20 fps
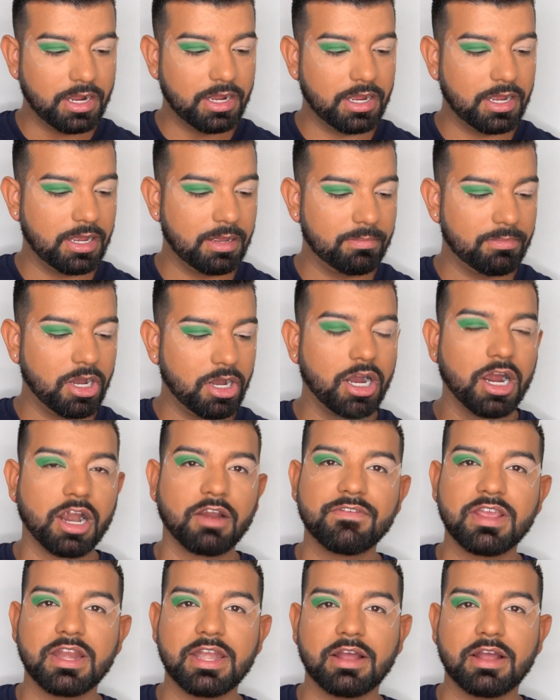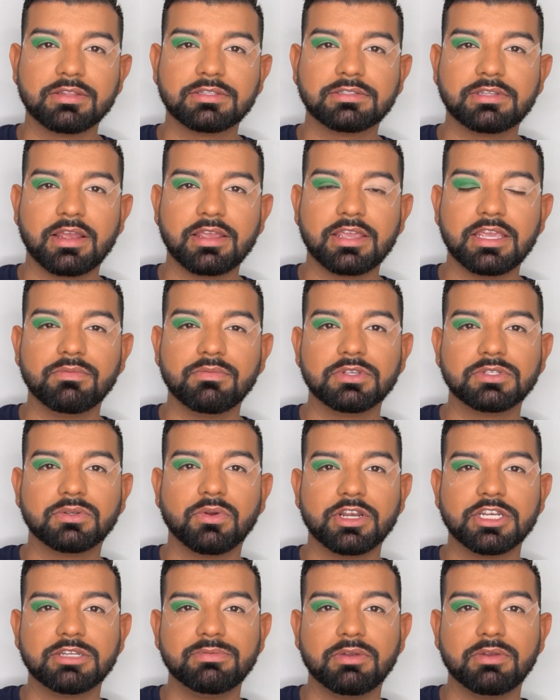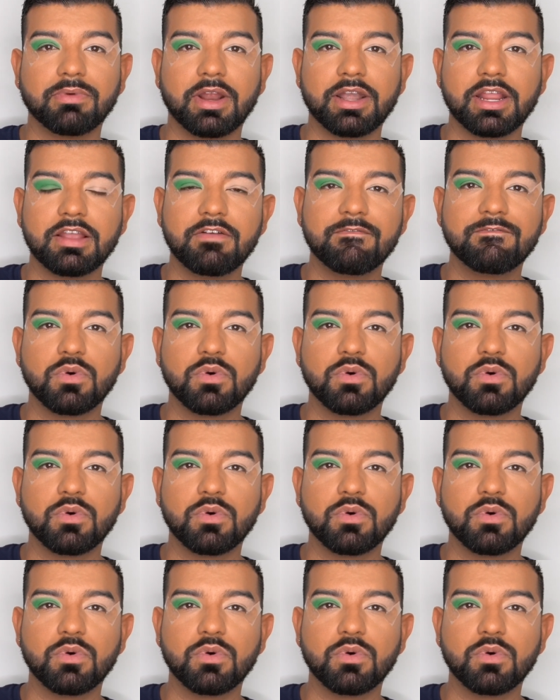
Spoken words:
Harvey announced that he was going to be running